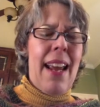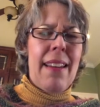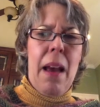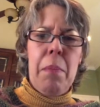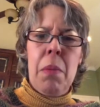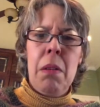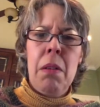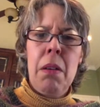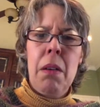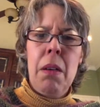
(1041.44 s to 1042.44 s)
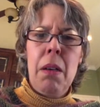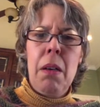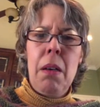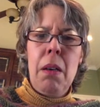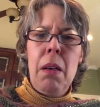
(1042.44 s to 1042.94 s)
a.m.
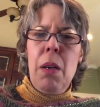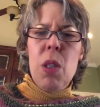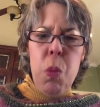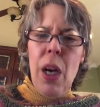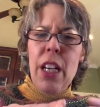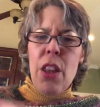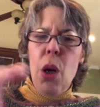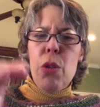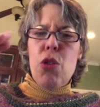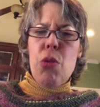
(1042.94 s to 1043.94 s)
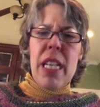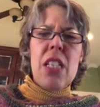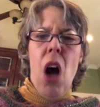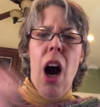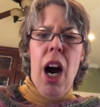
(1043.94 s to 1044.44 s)
It was one of those three
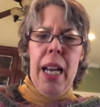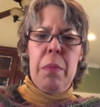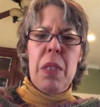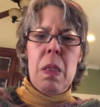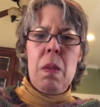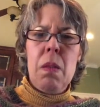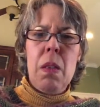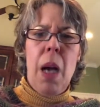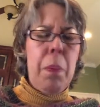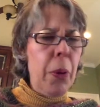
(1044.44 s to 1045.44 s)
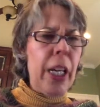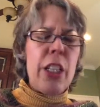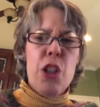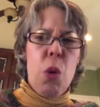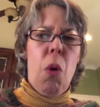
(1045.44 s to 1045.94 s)
times, I'm pretty
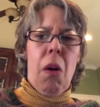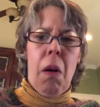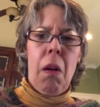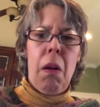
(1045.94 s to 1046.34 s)
sure.